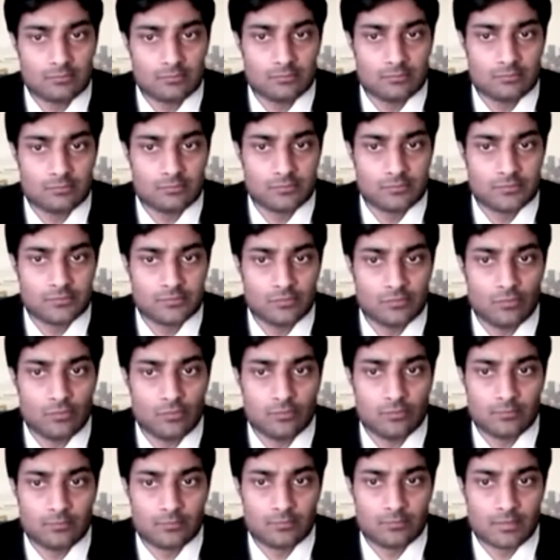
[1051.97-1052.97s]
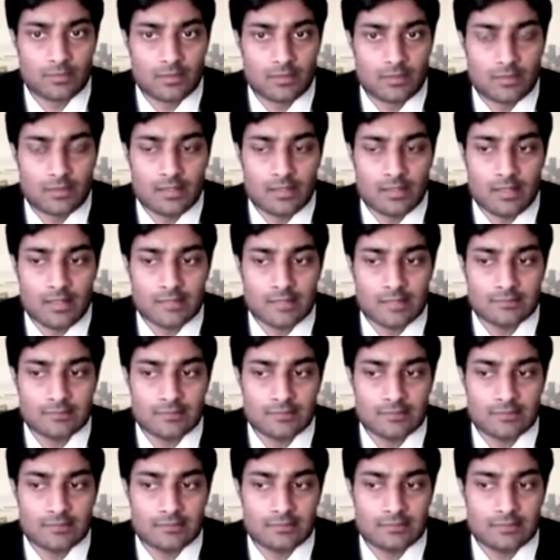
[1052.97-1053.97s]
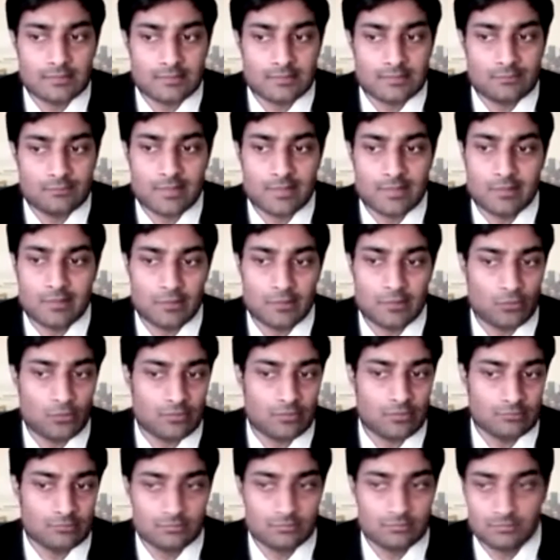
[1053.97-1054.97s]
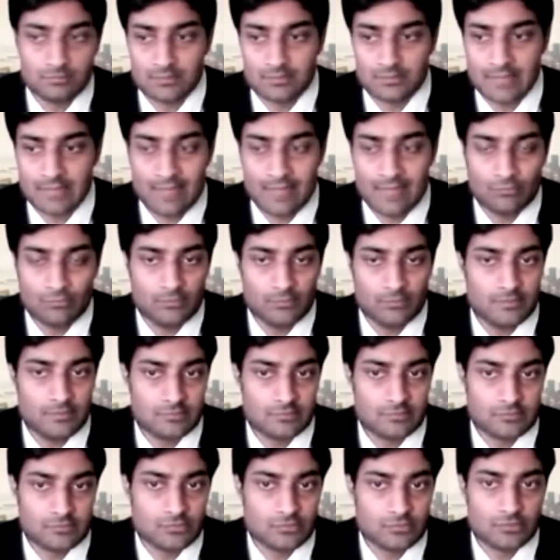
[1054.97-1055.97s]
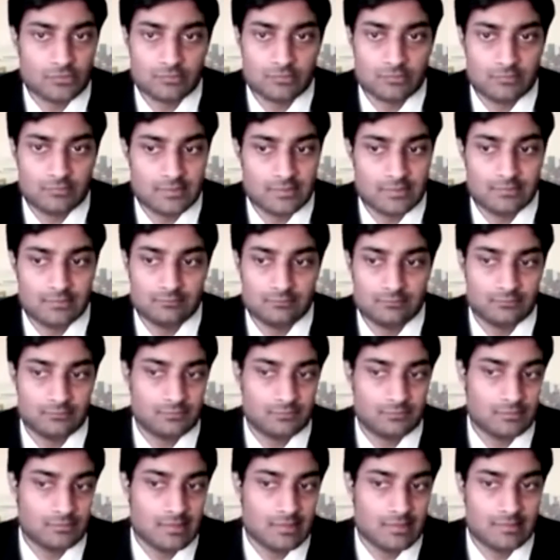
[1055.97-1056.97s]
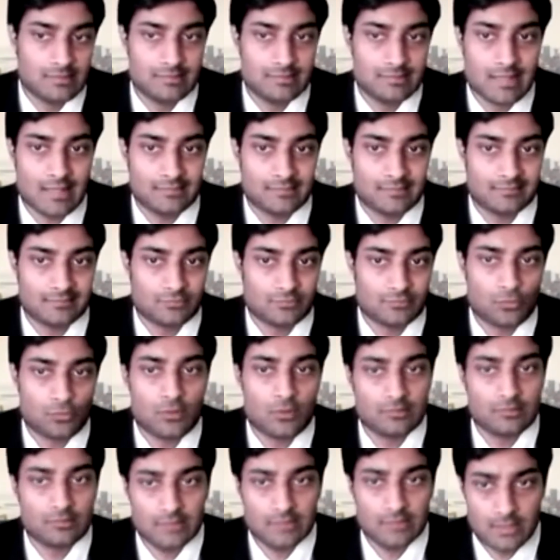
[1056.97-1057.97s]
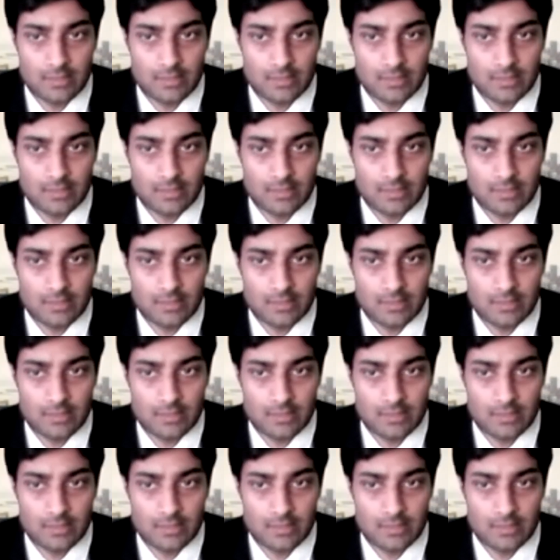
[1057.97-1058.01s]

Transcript: So I think depending on type of business, you could be getting taxed quarterly.